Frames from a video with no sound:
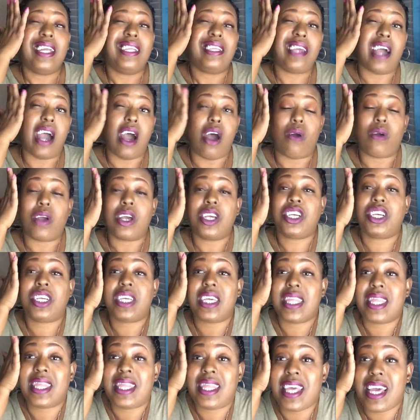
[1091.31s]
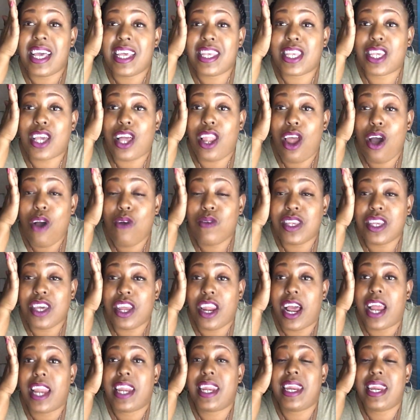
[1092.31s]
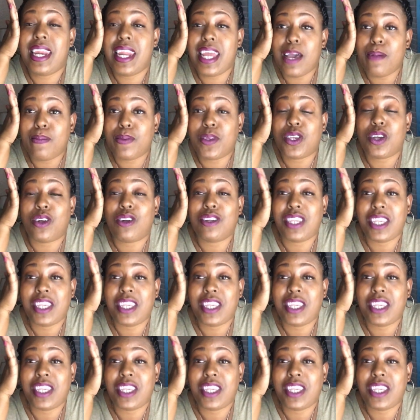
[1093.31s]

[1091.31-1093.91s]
dog, she this close, lips are